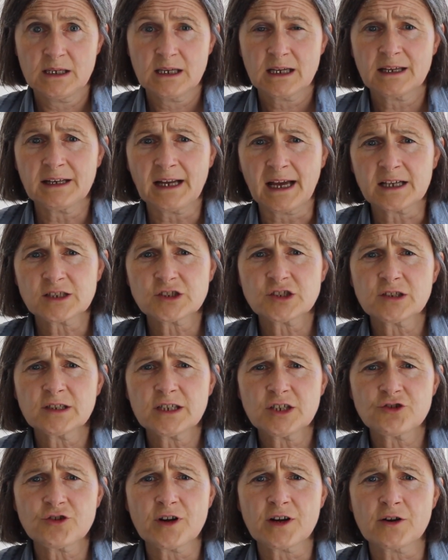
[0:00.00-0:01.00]
can
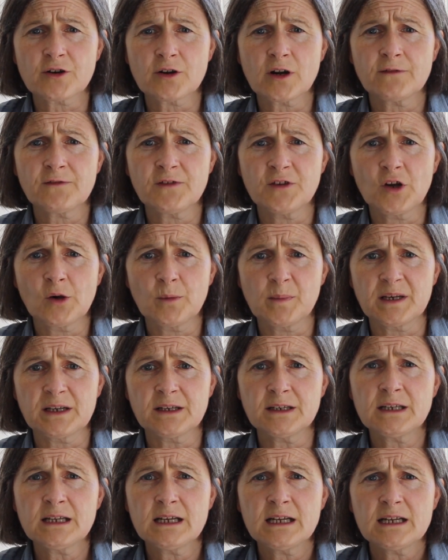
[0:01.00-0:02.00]
actually trigger a
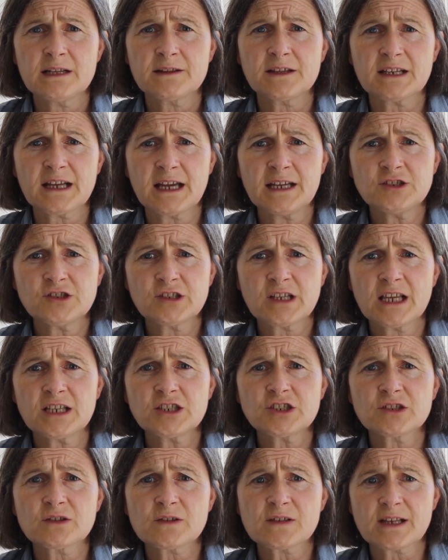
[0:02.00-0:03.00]
phenomenon that
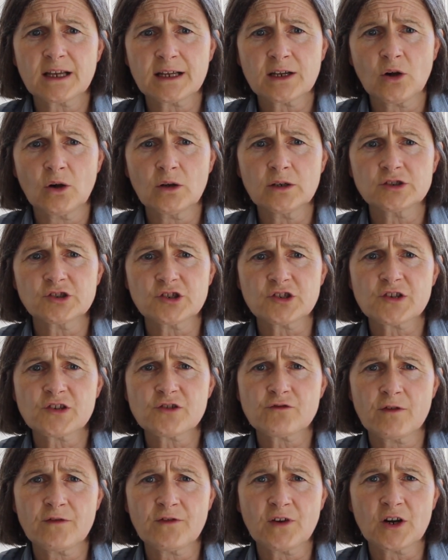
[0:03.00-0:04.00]
educational
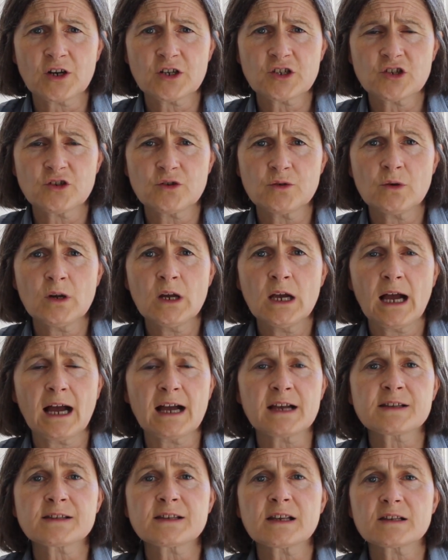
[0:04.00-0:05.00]
psychologists refer to
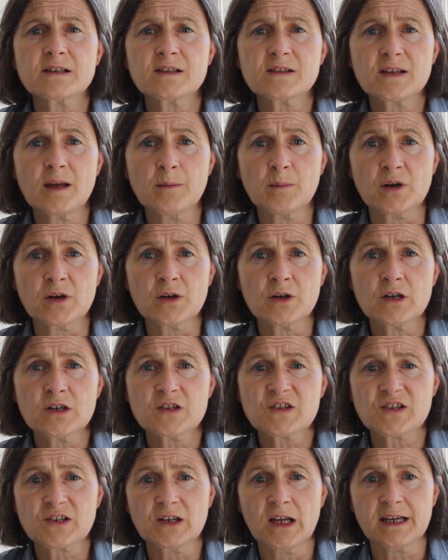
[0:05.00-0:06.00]
as summer
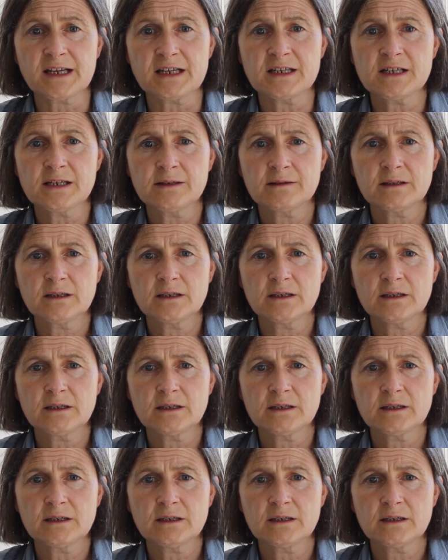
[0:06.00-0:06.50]
slide.